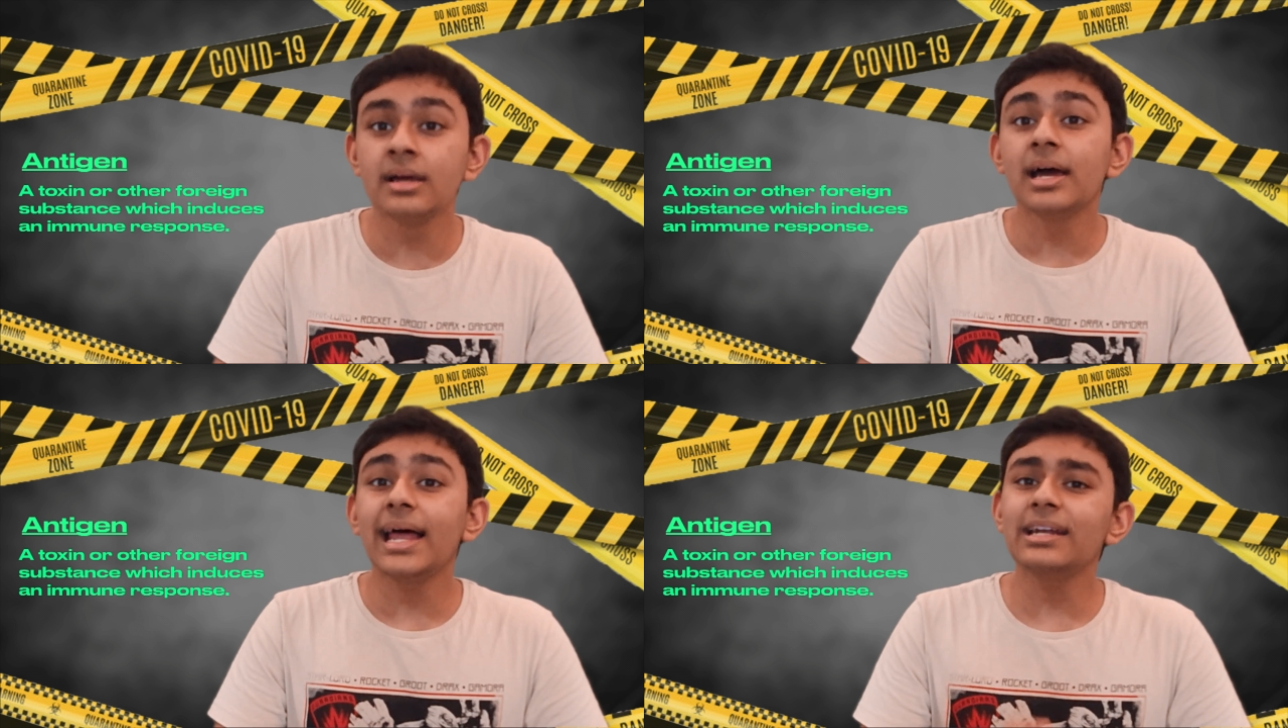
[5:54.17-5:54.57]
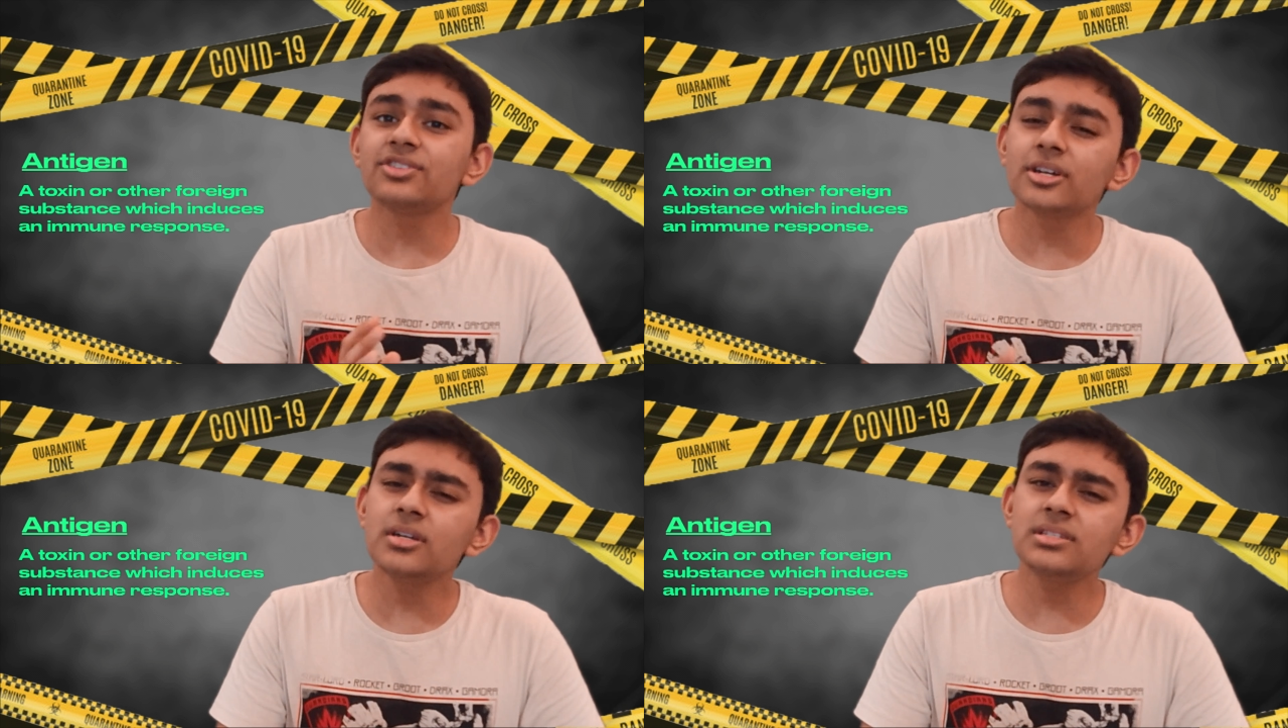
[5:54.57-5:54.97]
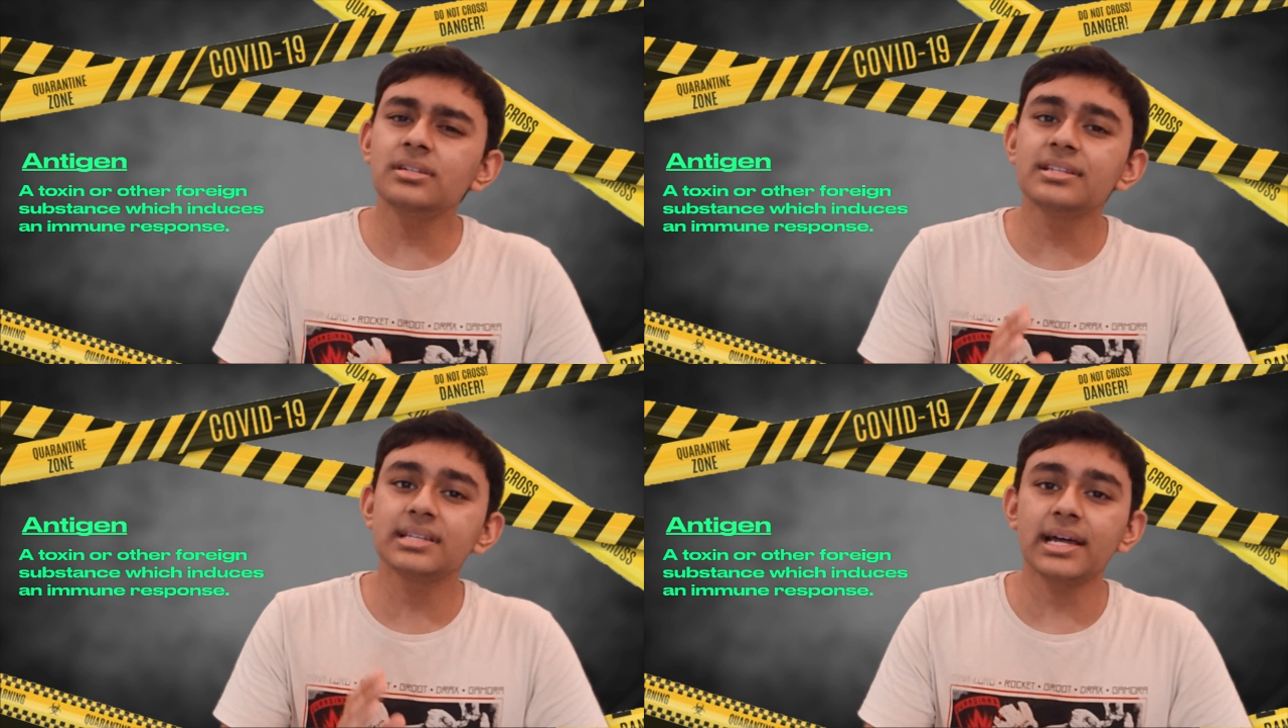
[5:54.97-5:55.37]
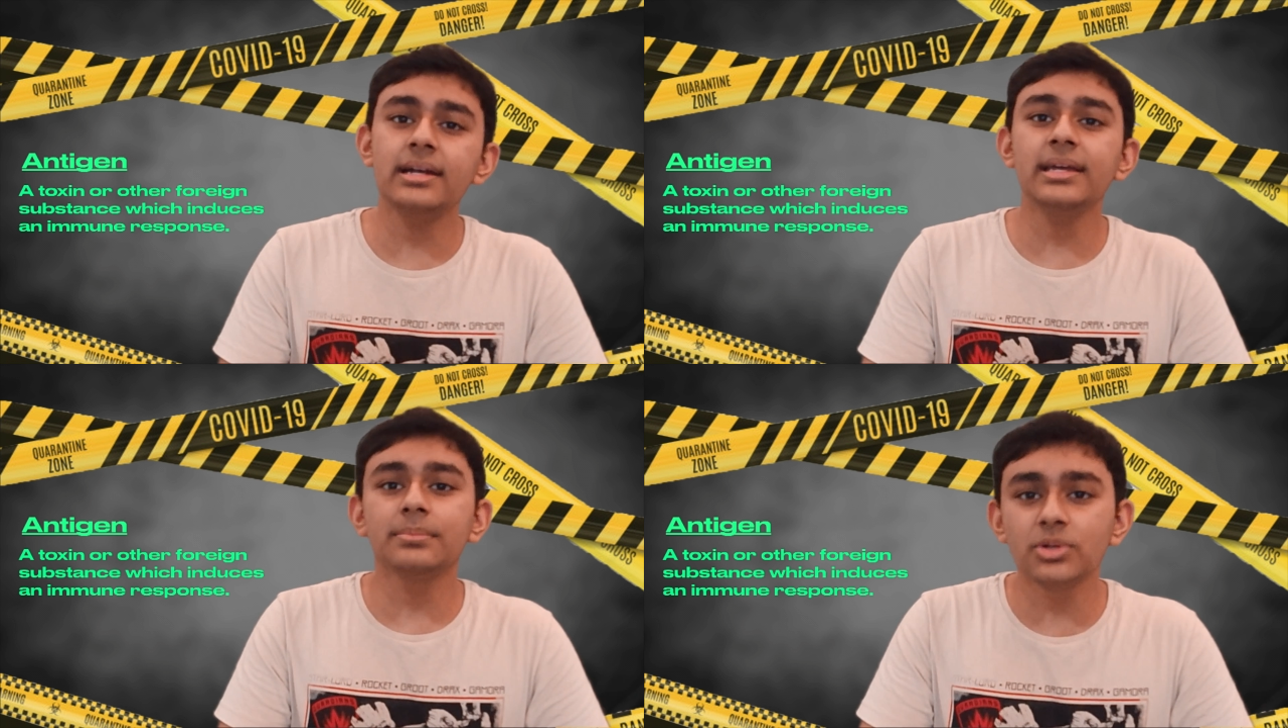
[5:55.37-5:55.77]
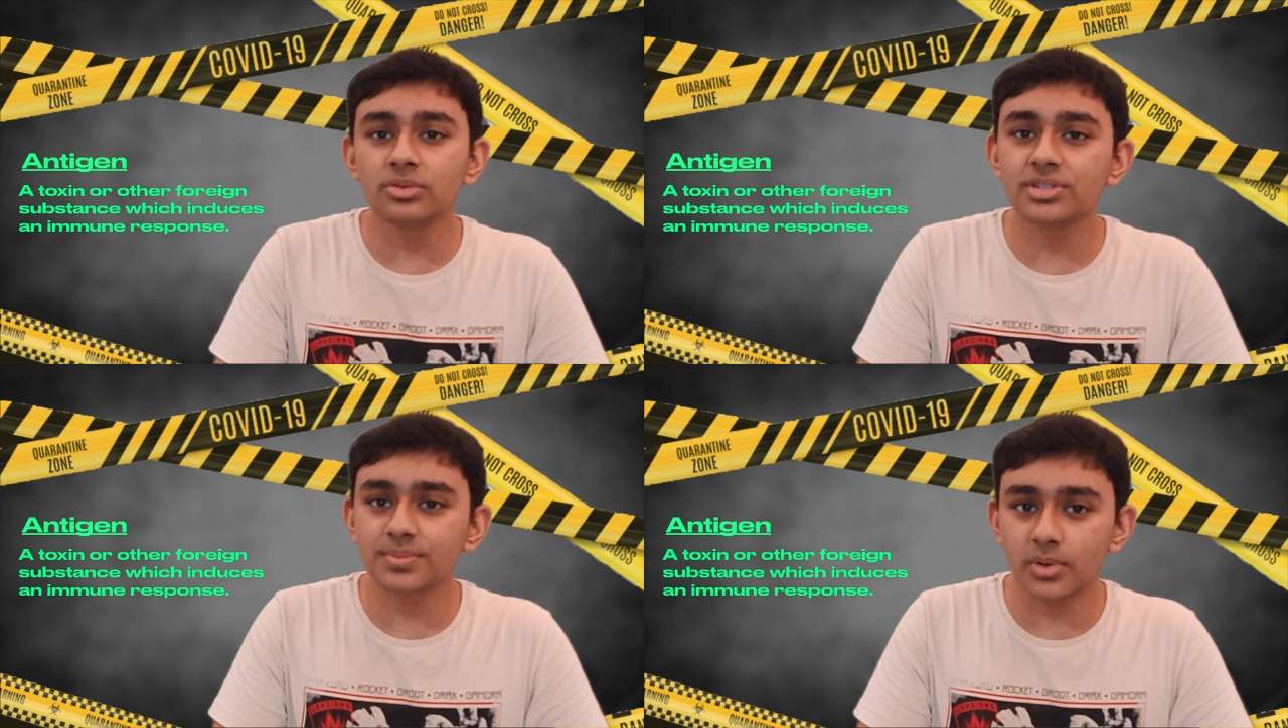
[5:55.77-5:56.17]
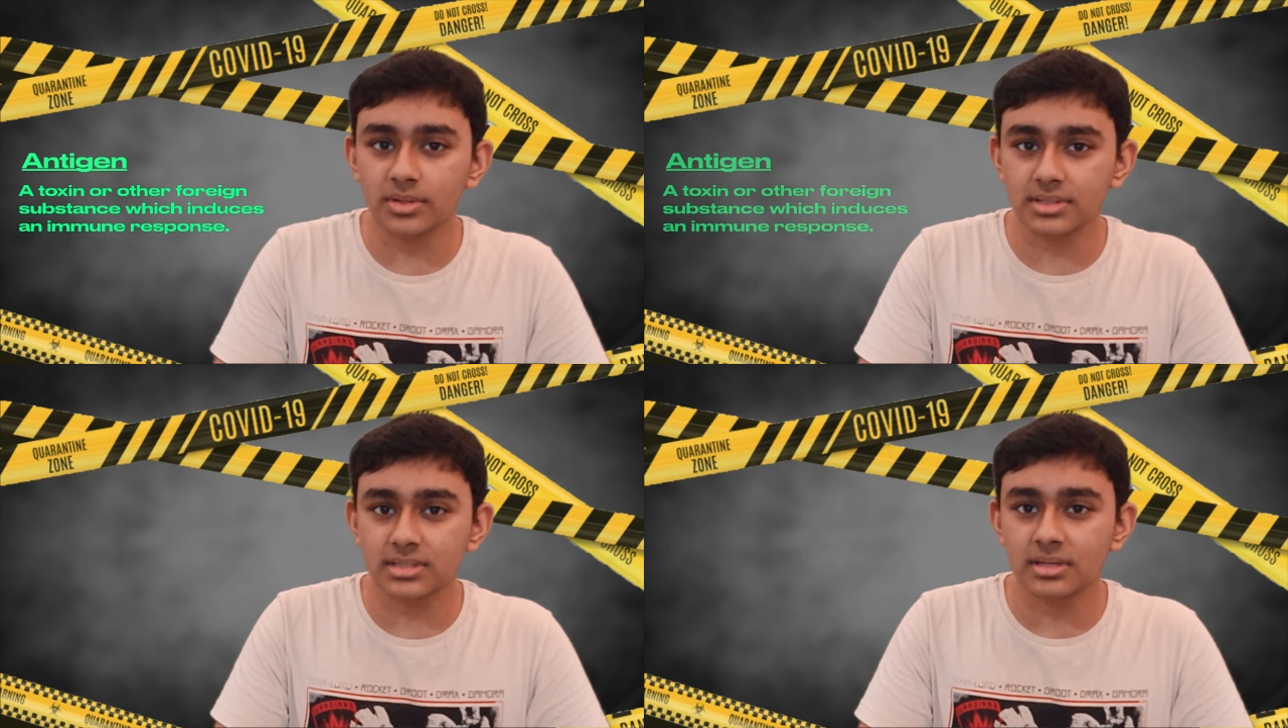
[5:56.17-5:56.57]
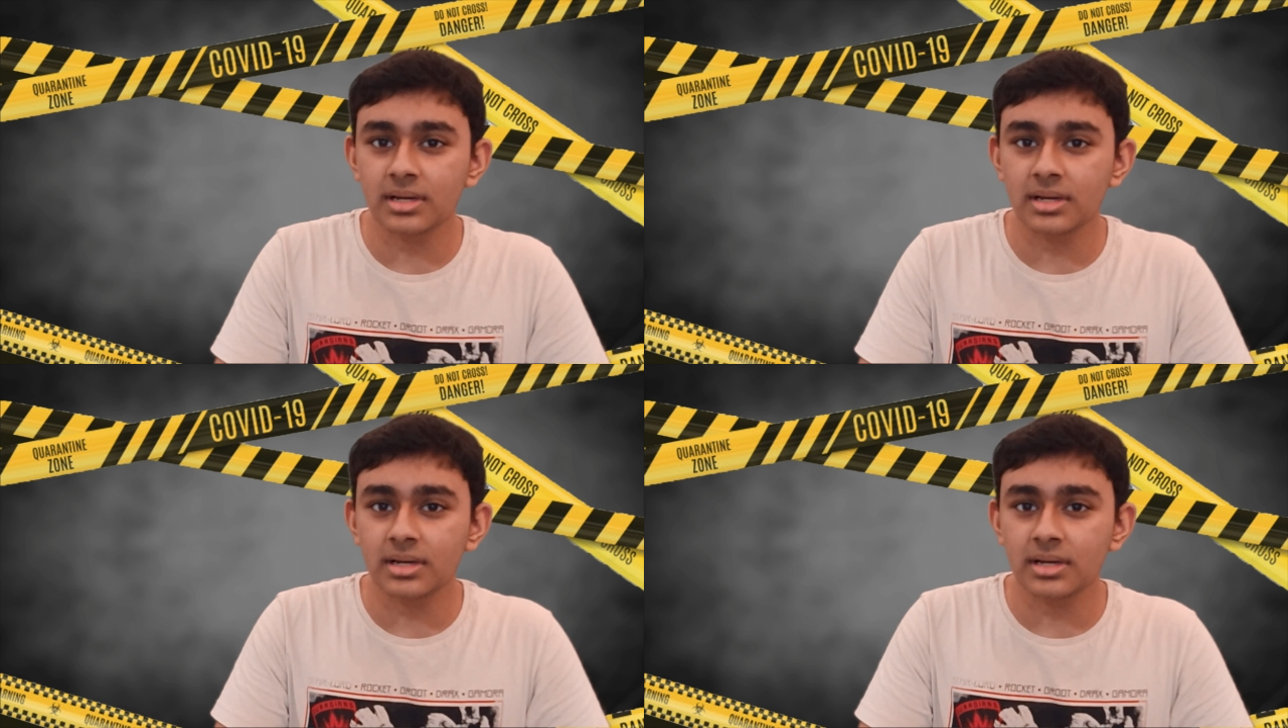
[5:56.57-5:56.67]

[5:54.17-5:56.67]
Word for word: and triggers the desired immune response.